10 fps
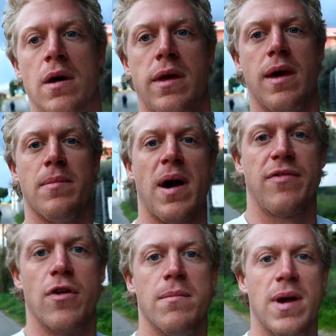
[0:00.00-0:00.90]
I came
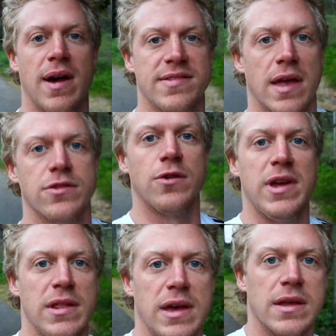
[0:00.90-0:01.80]
back from
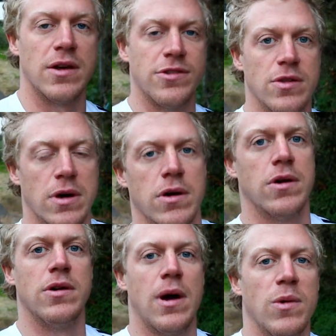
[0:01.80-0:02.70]
Santorini not too long
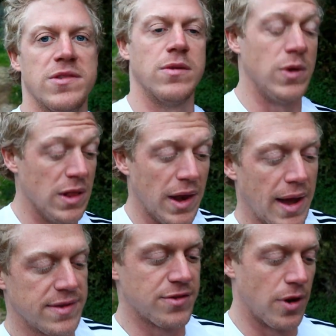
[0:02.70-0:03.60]
ago. That was a really
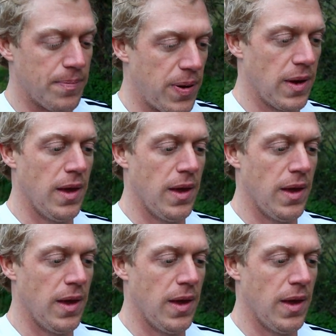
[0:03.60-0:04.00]
nice trip.